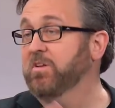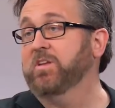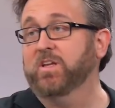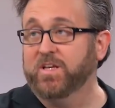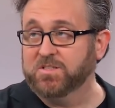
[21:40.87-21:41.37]
on
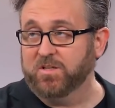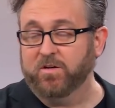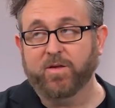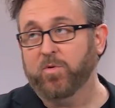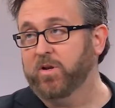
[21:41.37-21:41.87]
DNA Center.
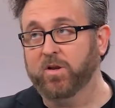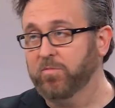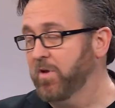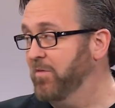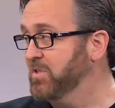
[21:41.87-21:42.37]
That
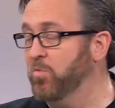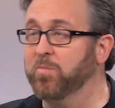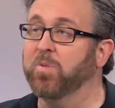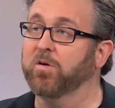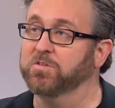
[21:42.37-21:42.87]
obviously
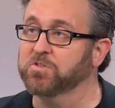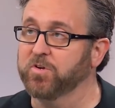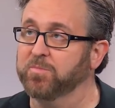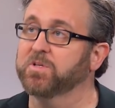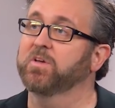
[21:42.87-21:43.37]
wasn't part of the
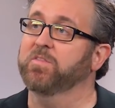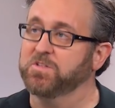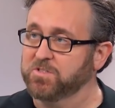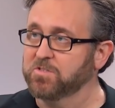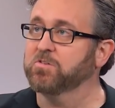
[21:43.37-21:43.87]
script.
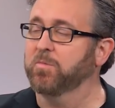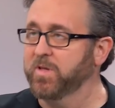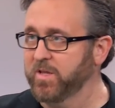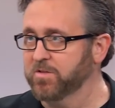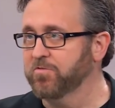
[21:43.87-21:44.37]
This is the script
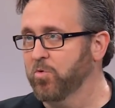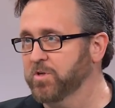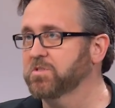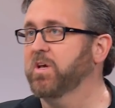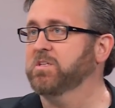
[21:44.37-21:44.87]
getting it for
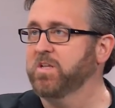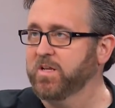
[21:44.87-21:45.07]
us as the